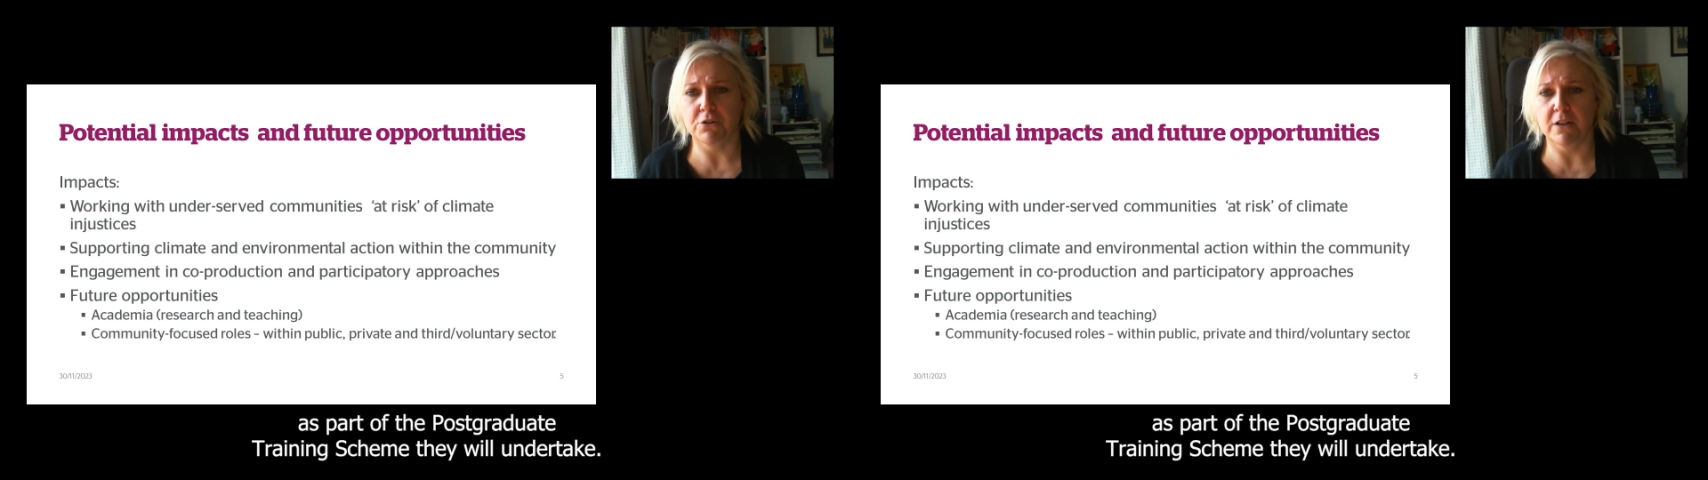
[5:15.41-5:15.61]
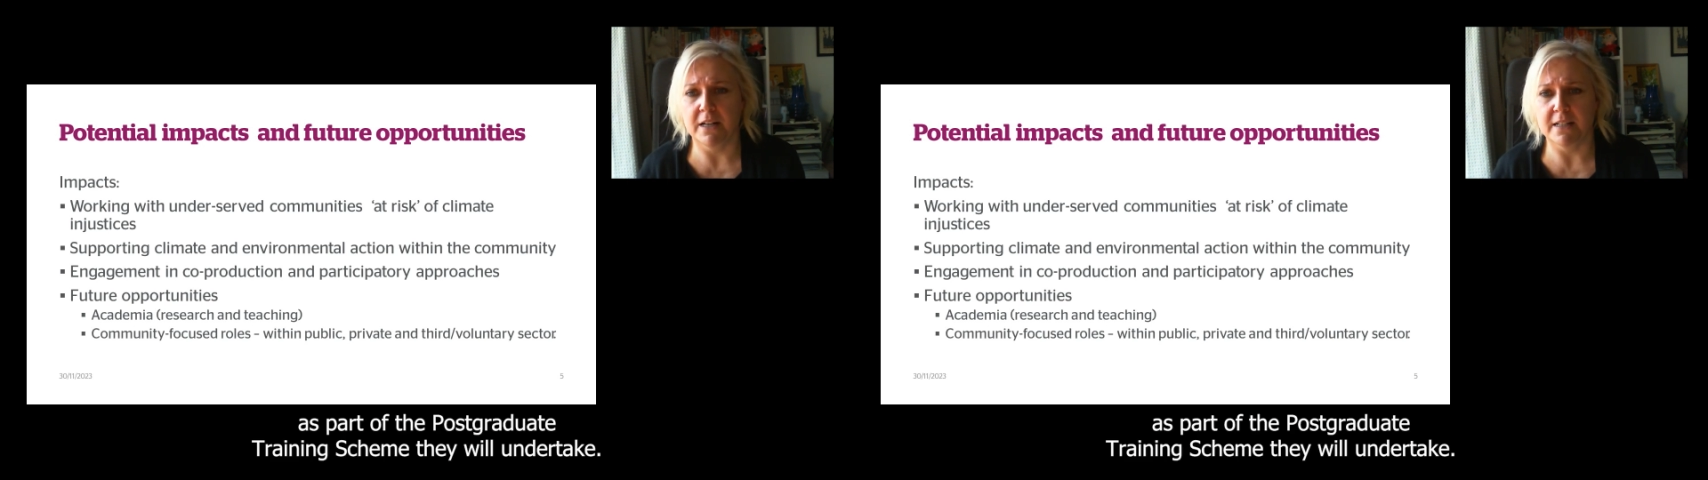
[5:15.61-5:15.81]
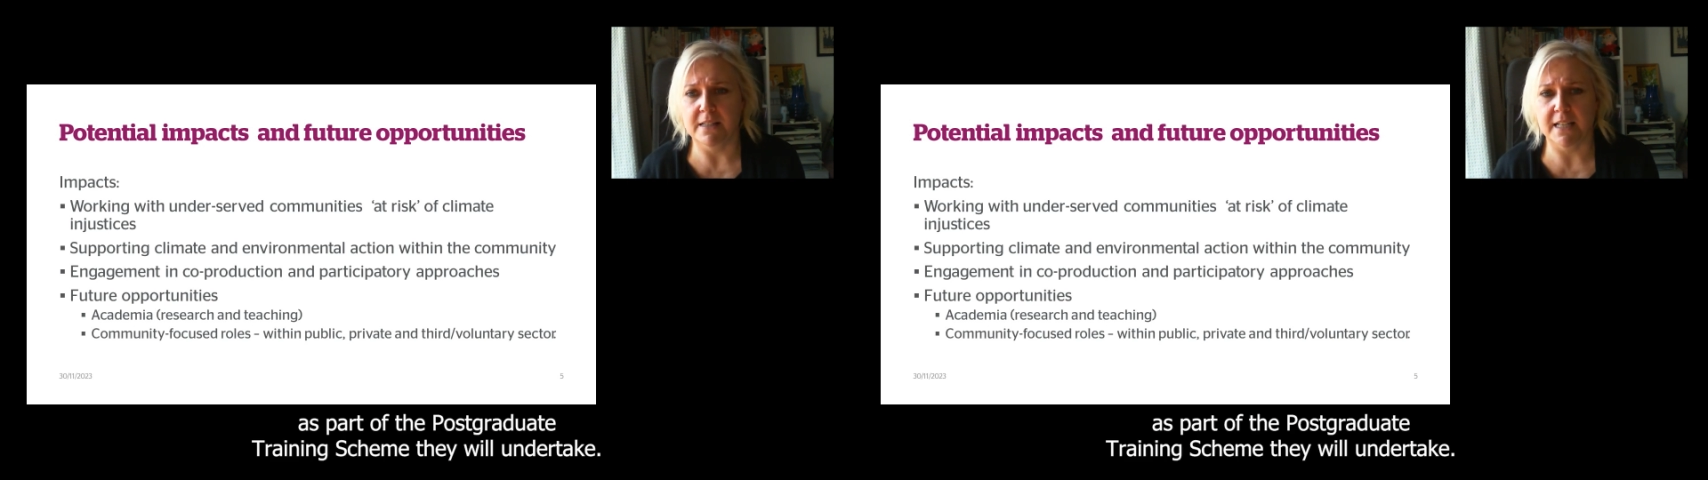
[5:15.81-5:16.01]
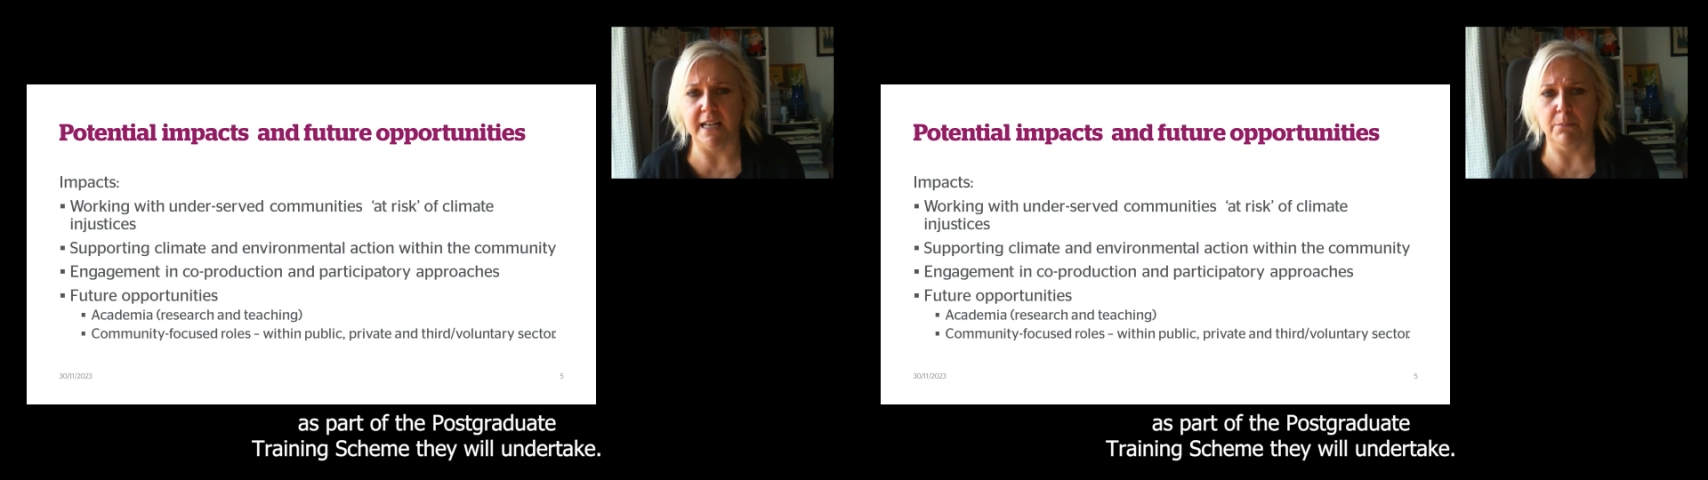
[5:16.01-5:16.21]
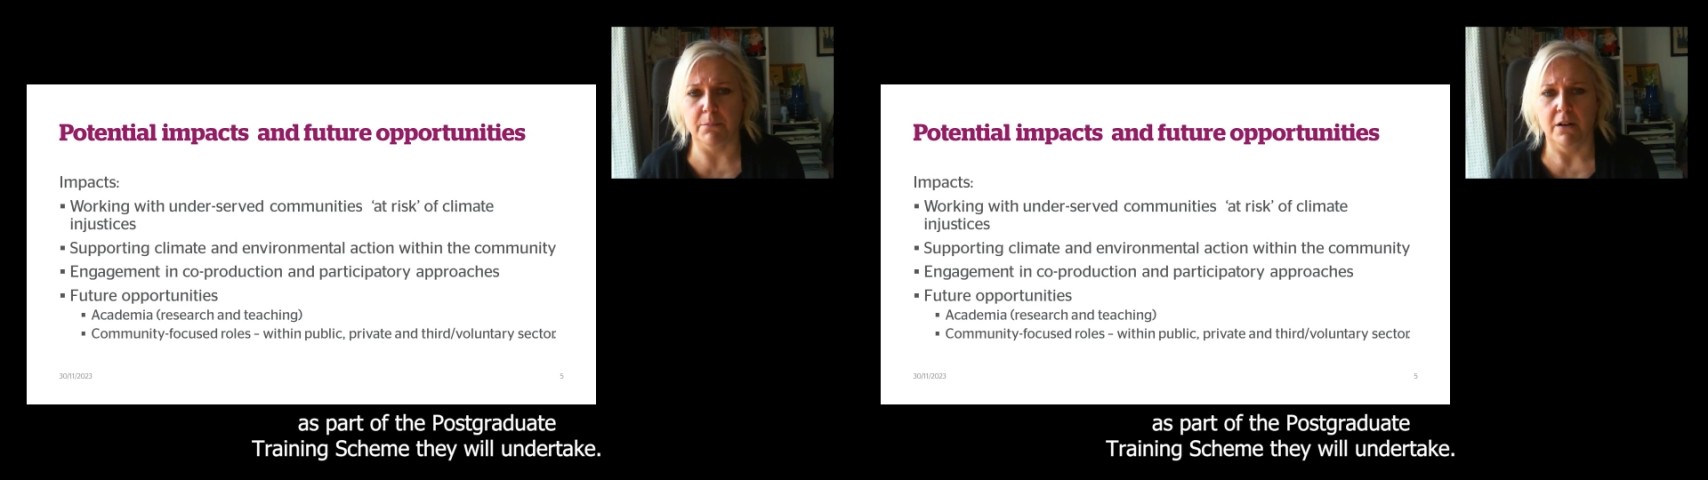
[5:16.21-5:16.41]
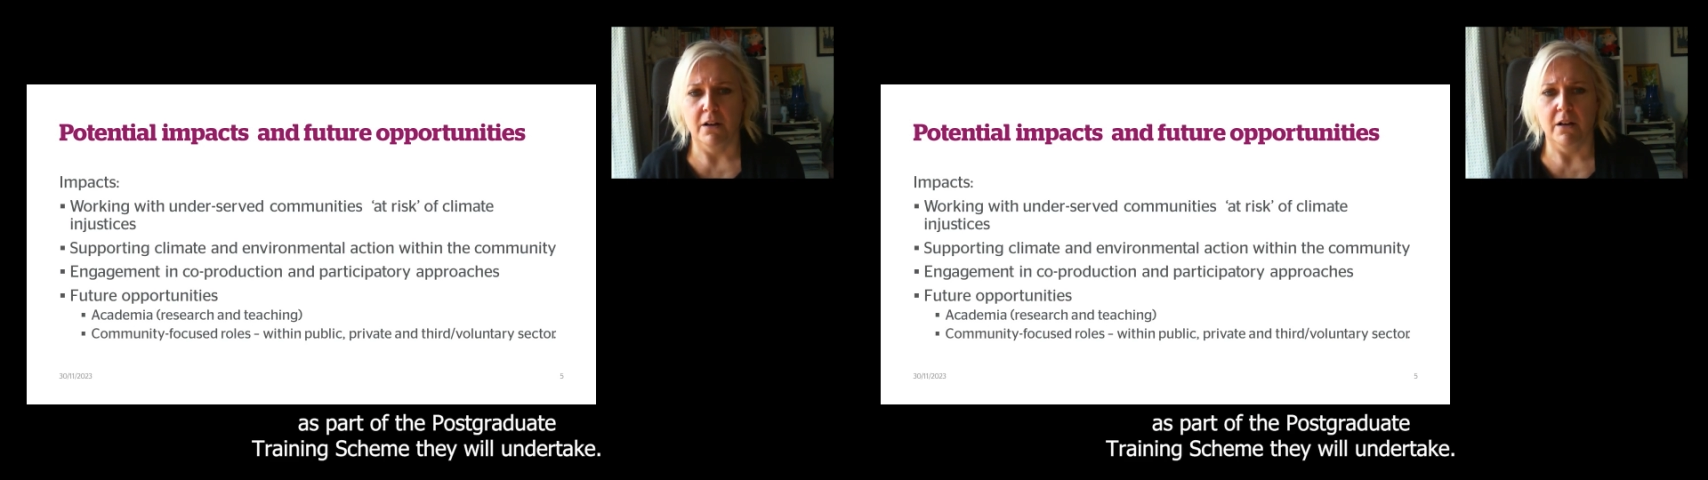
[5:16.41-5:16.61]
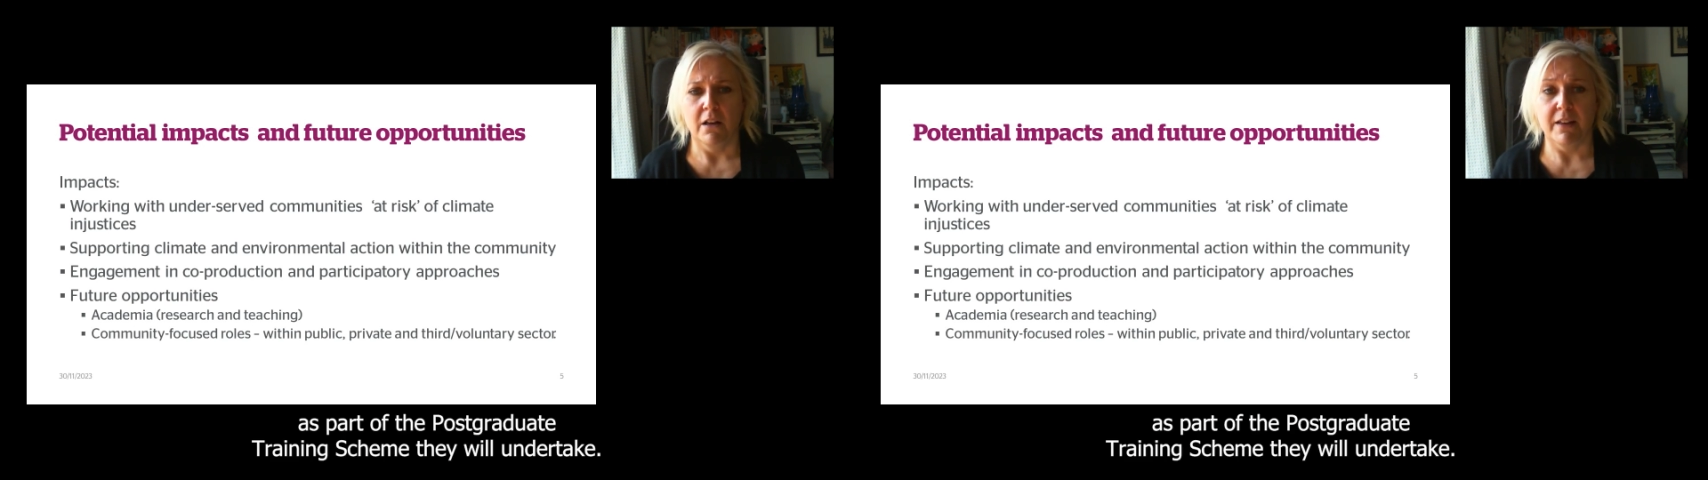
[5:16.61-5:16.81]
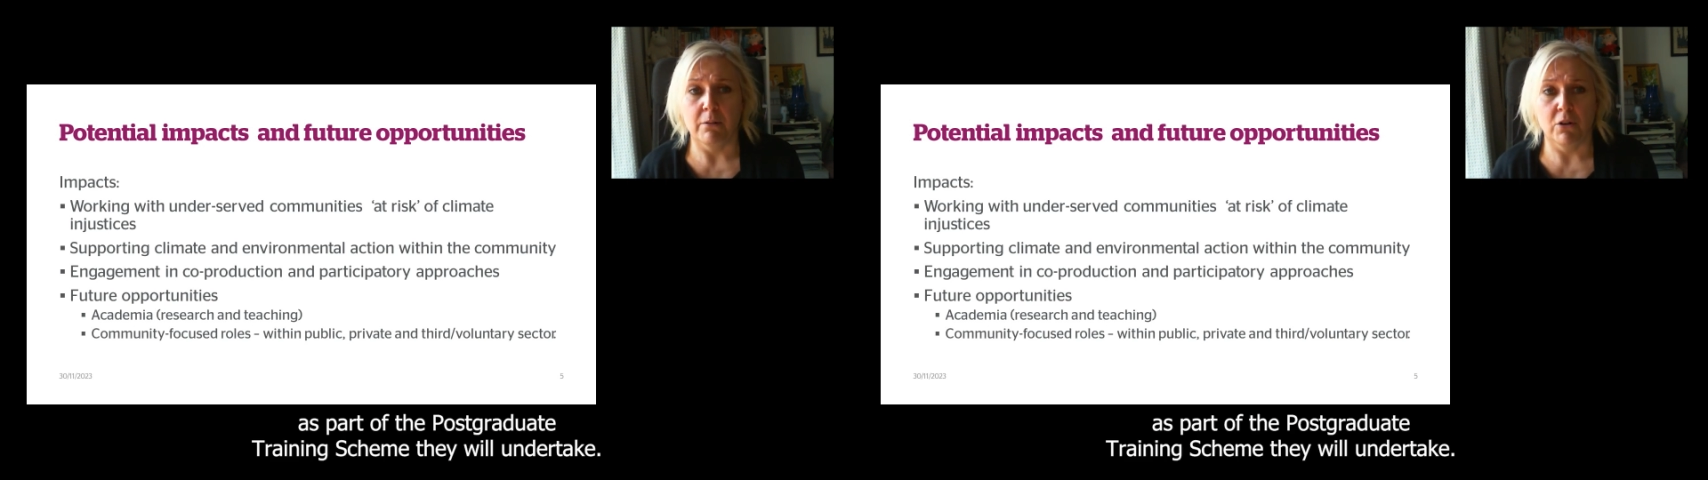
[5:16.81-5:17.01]
training scheme
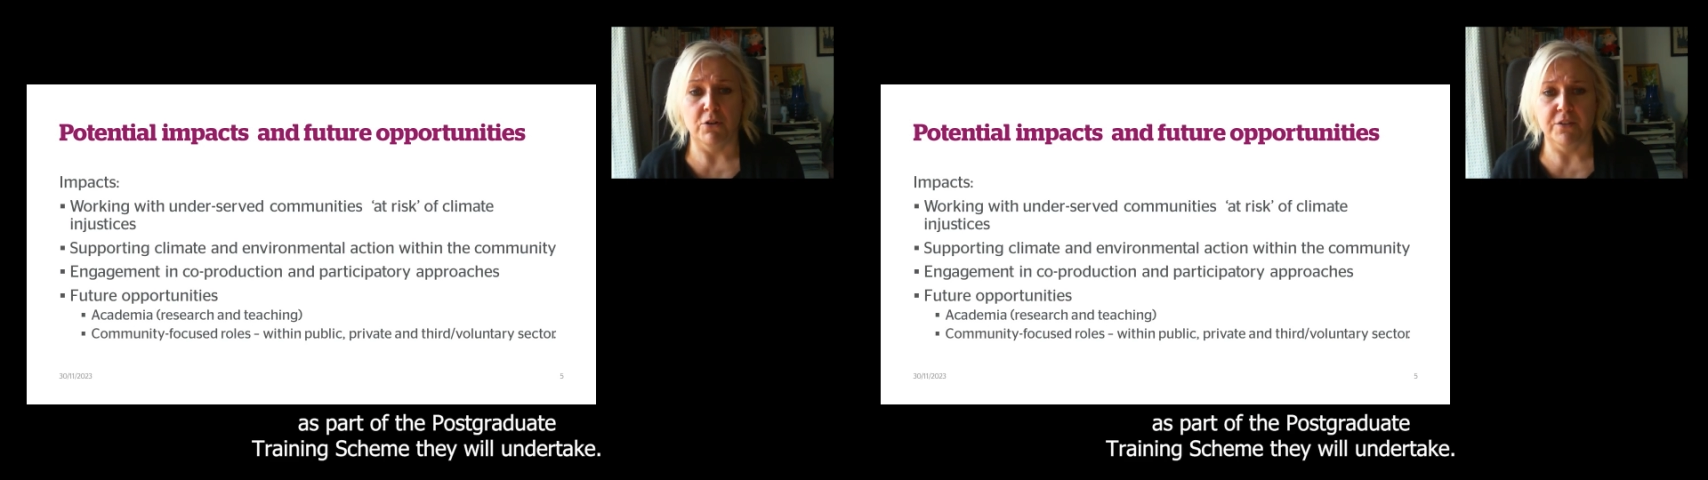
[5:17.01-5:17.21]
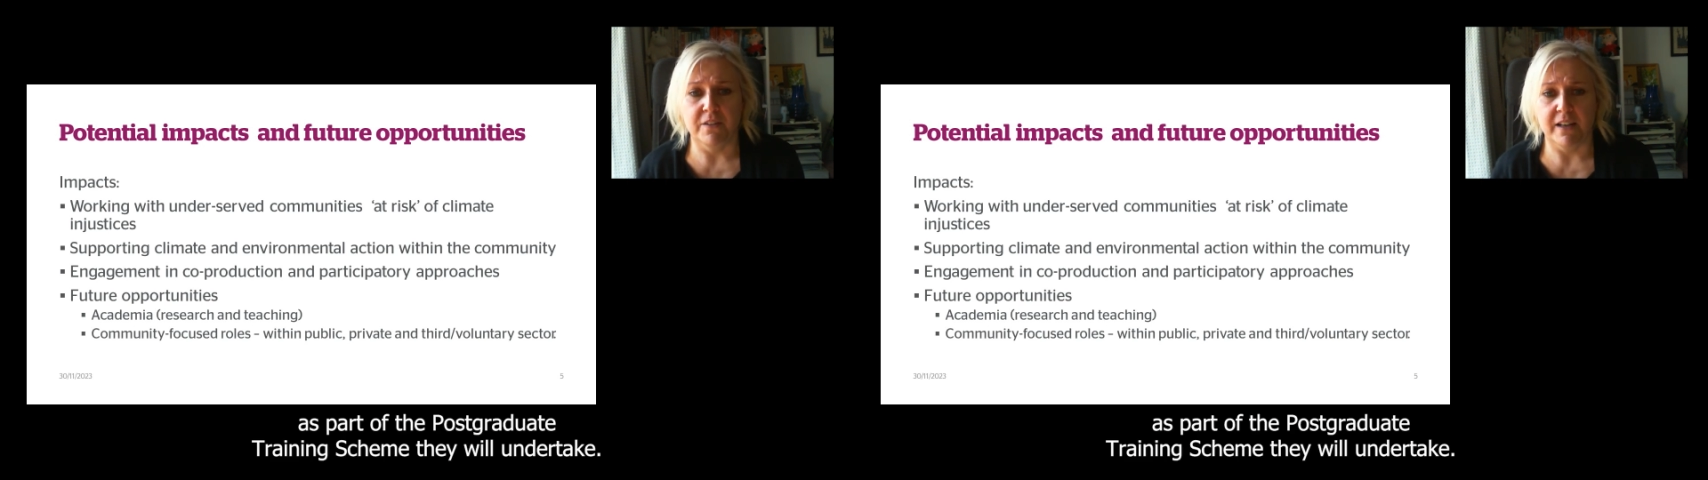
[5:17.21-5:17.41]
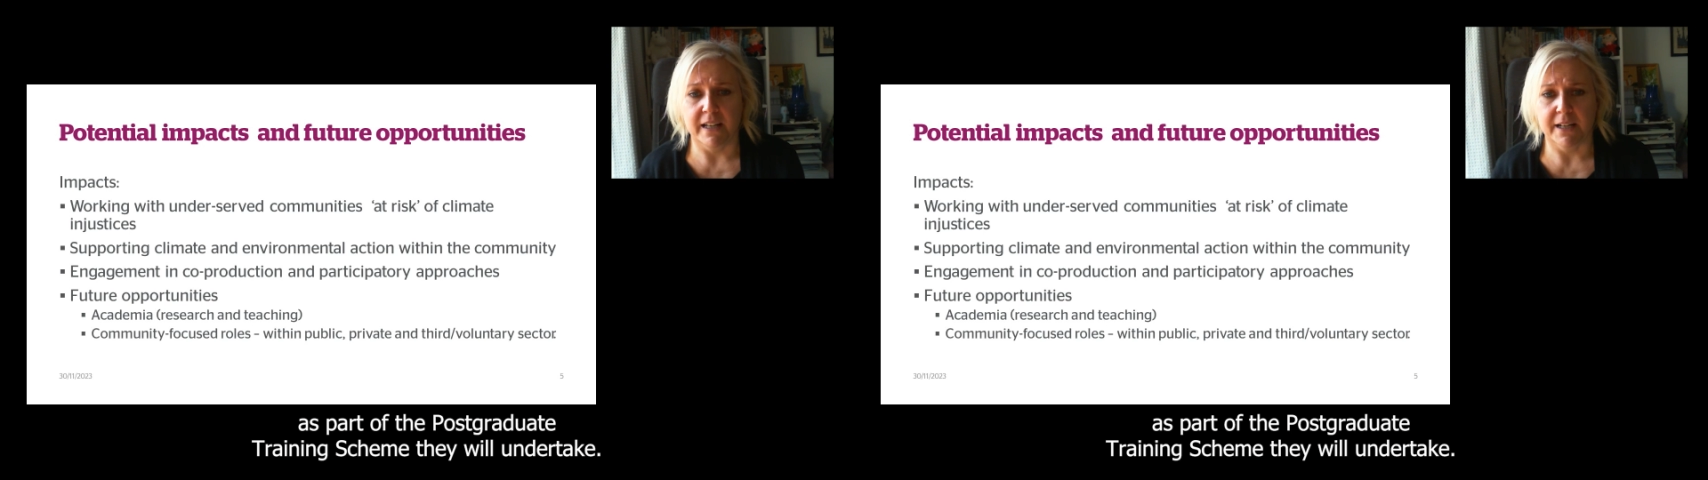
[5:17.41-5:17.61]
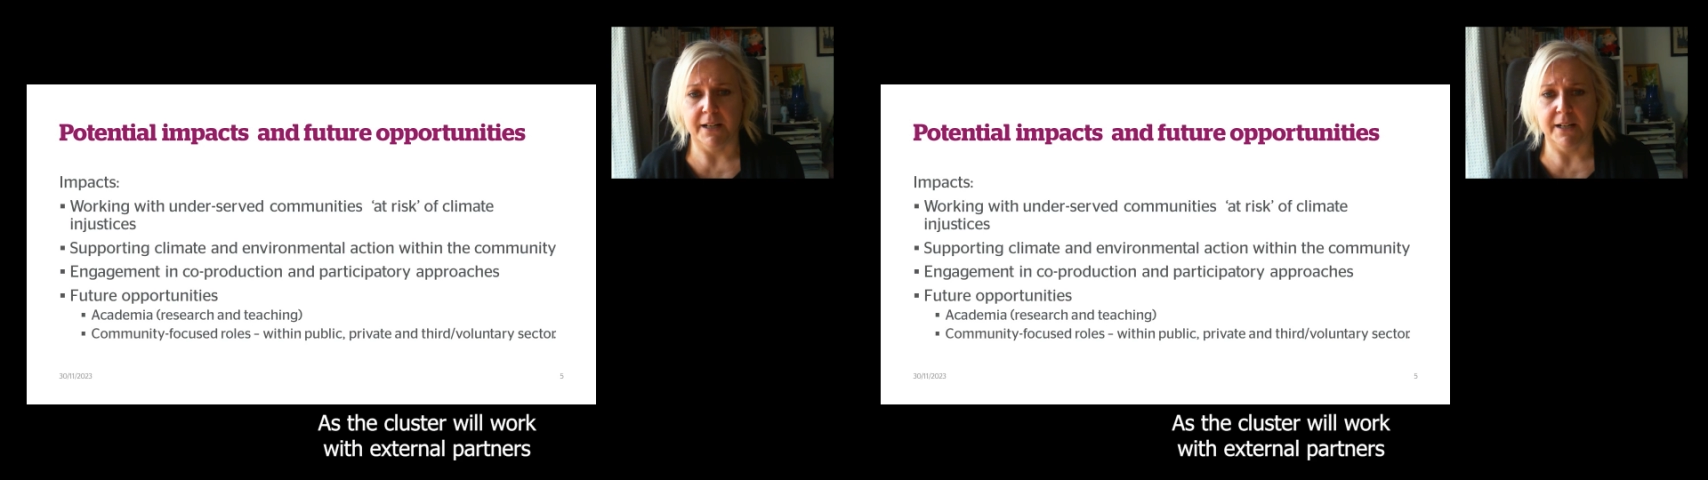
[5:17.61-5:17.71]
they will undertake.